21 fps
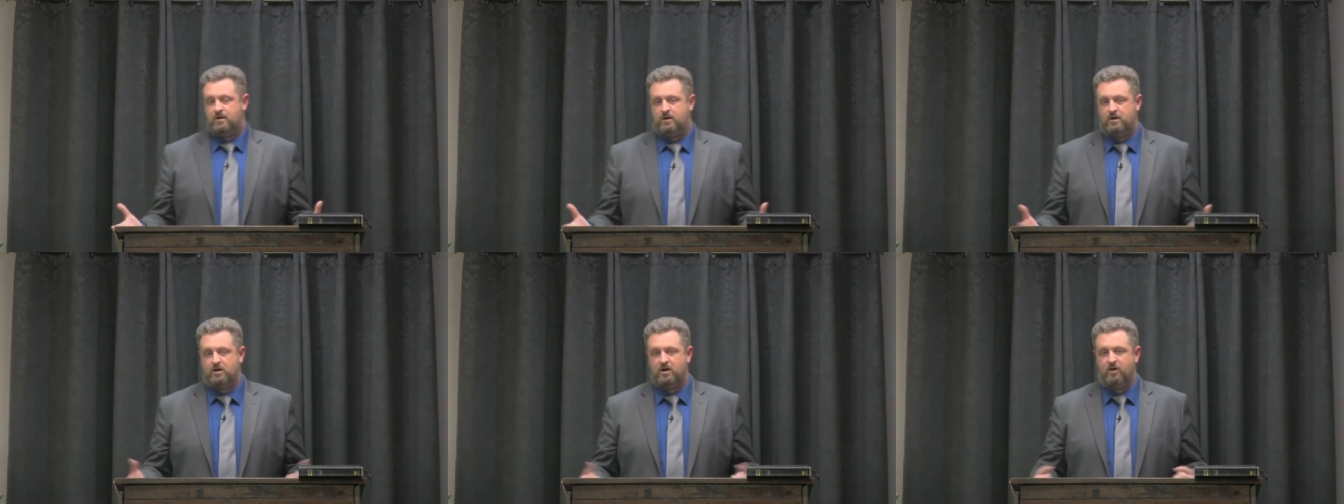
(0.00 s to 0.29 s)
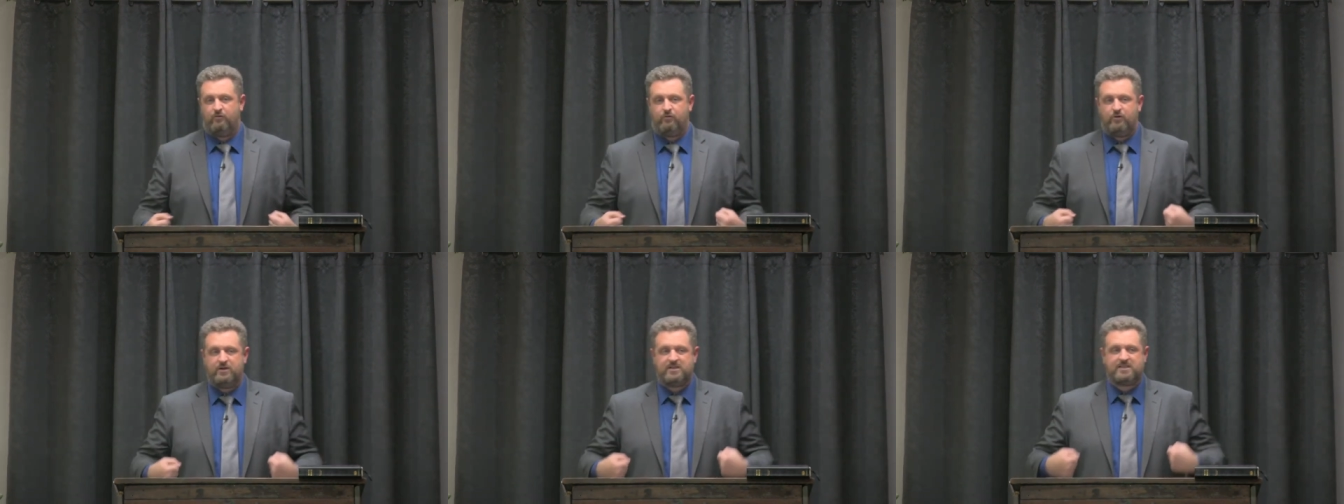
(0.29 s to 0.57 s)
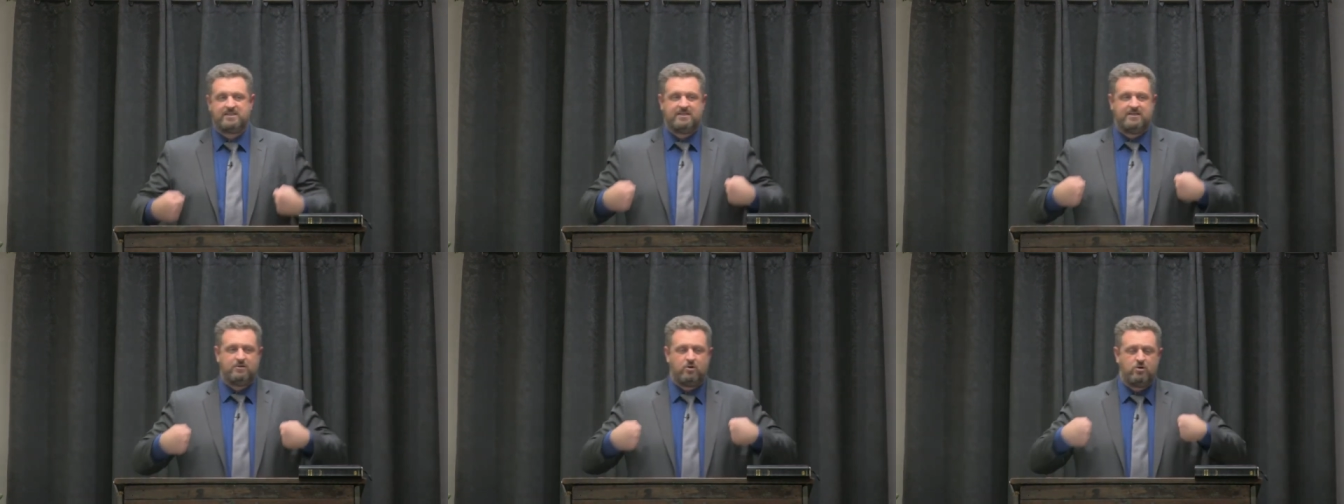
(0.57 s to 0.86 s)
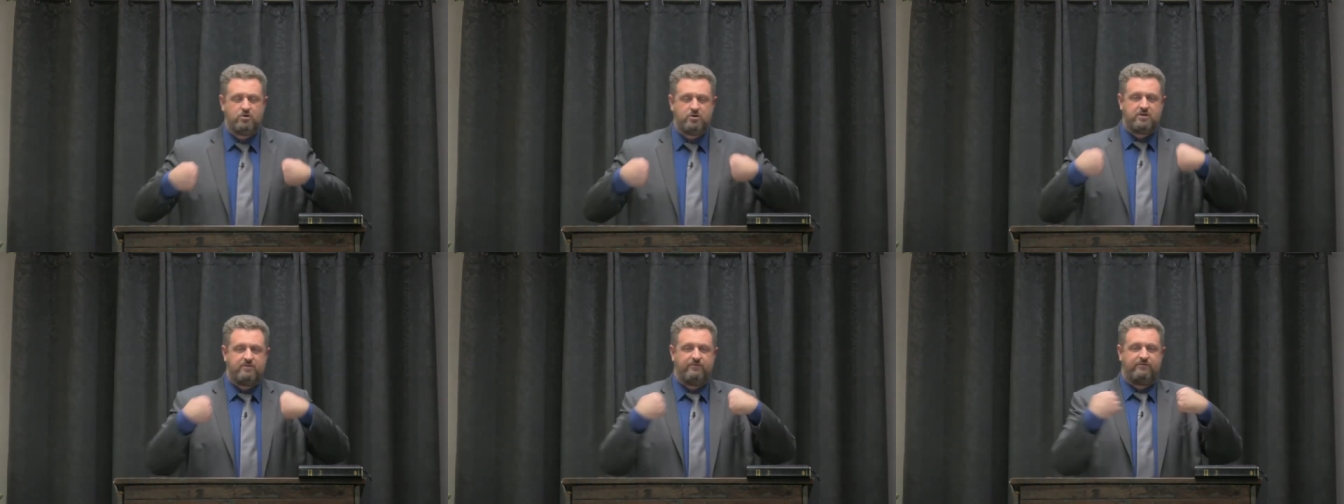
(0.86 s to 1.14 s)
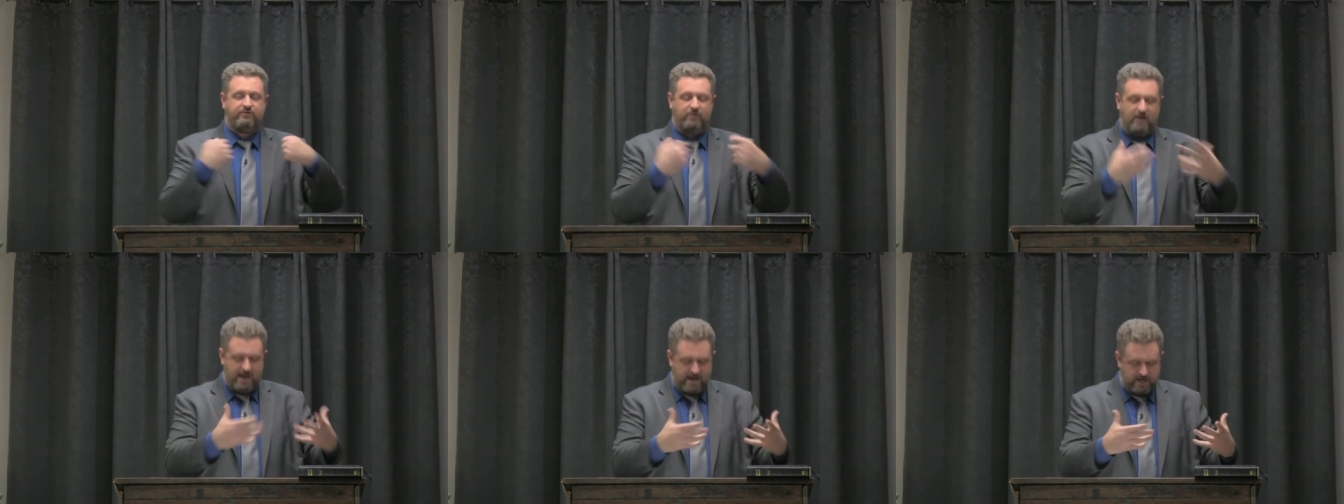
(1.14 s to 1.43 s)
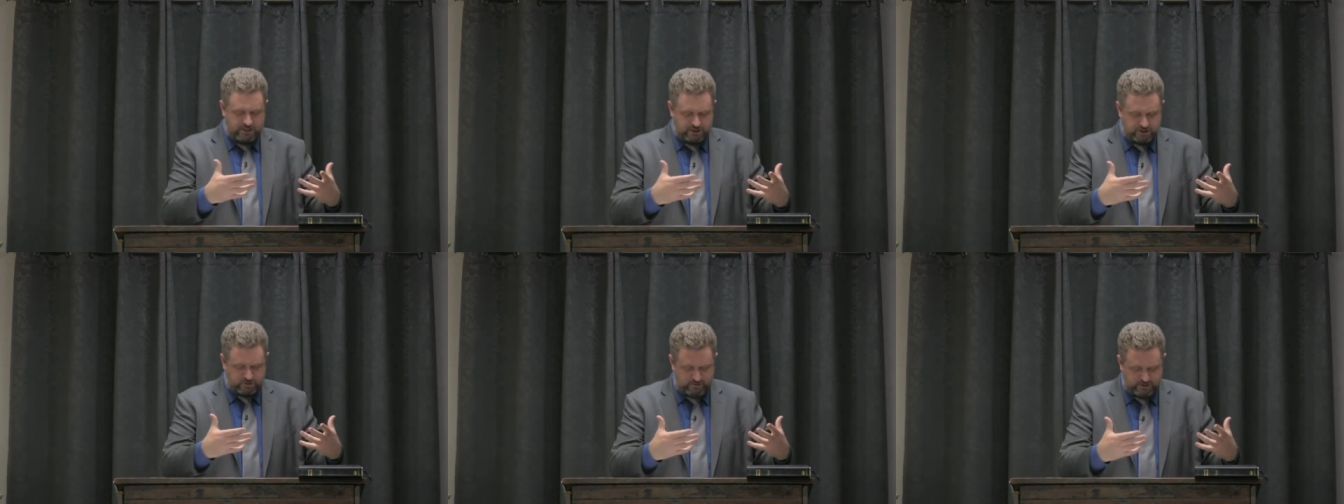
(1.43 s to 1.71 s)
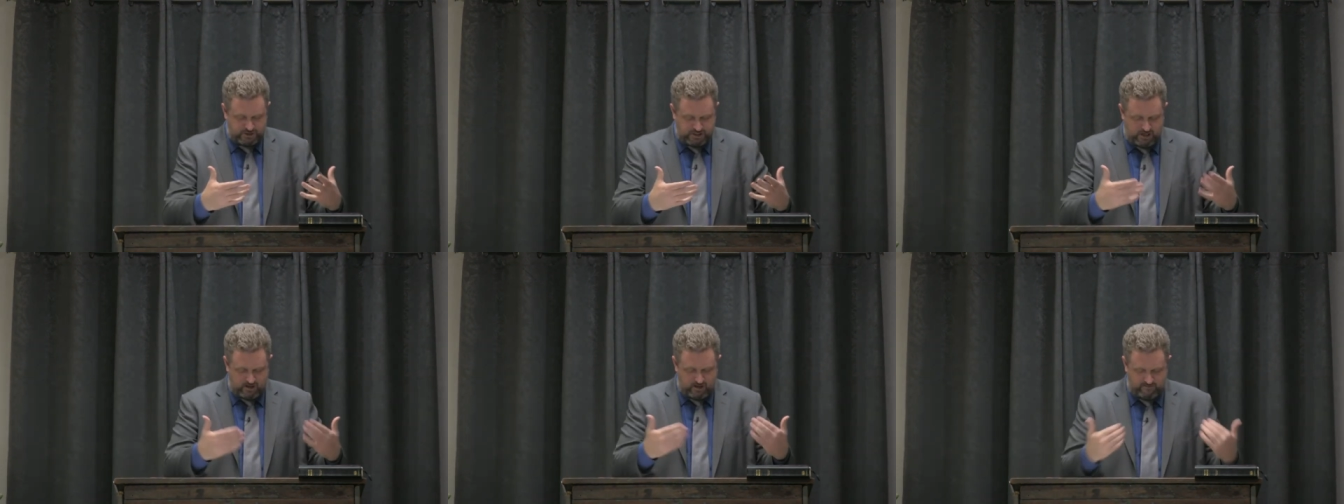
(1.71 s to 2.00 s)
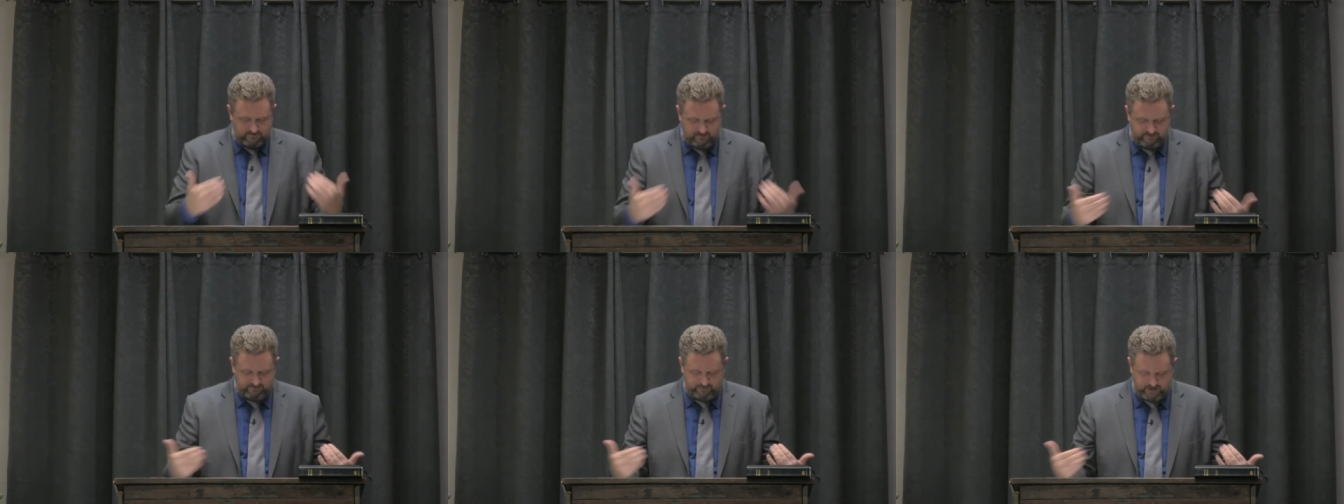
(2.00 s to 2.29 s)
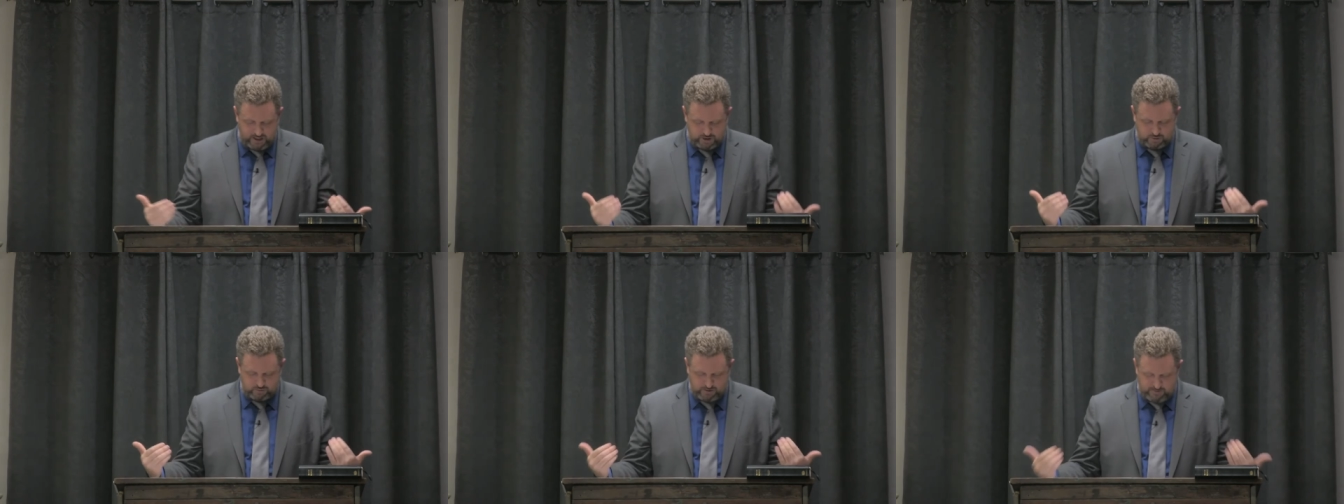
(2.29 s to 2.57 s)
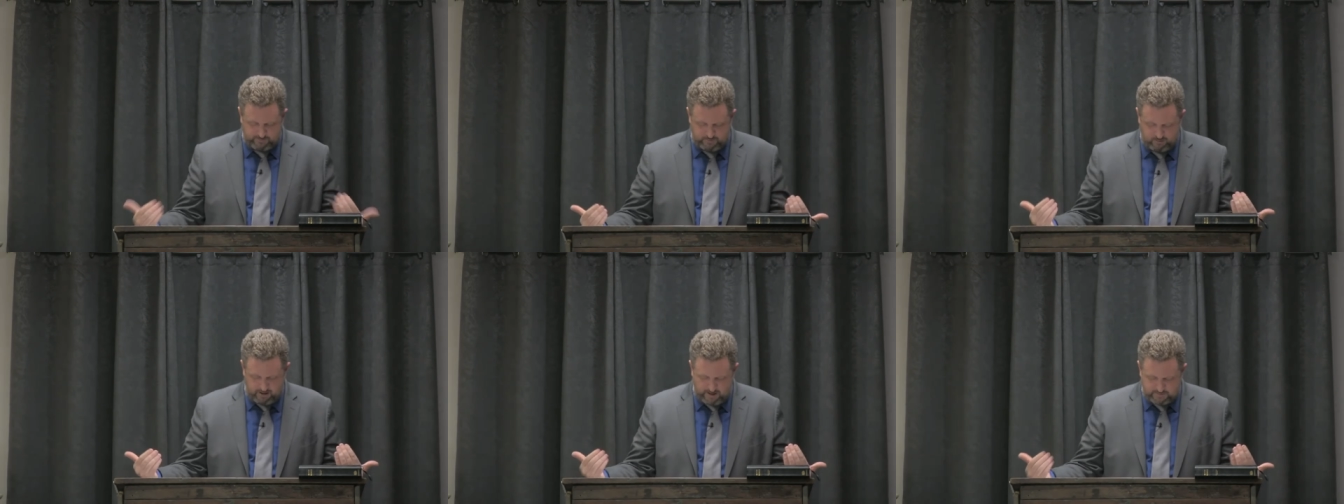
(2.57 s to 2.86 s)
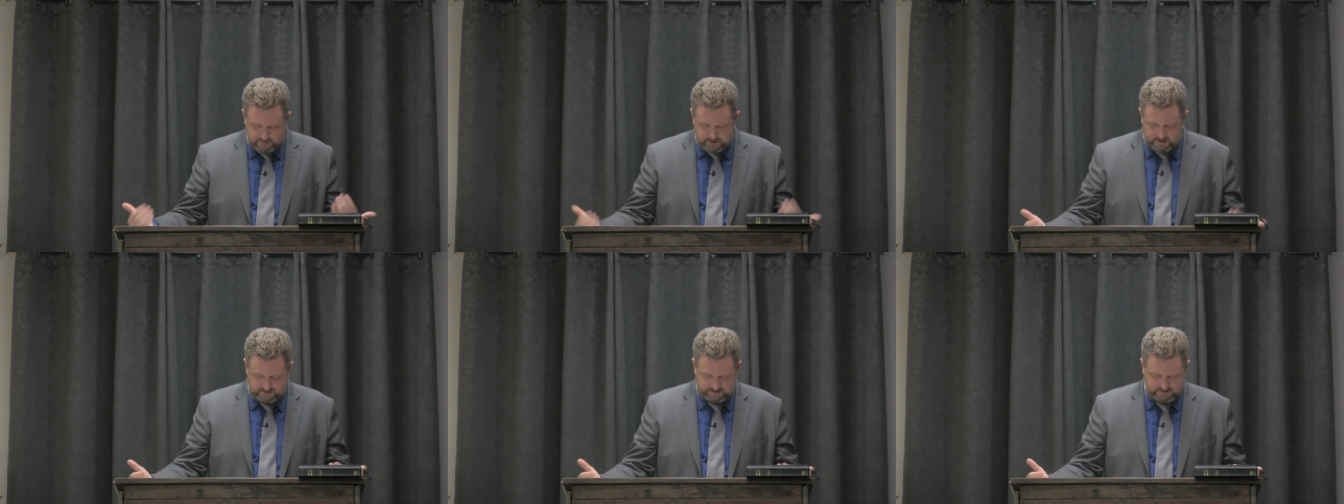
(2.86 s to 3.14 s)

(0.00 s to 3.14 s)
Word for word: You know, if we sow to the flesh, we shall of the flesh reap corruption.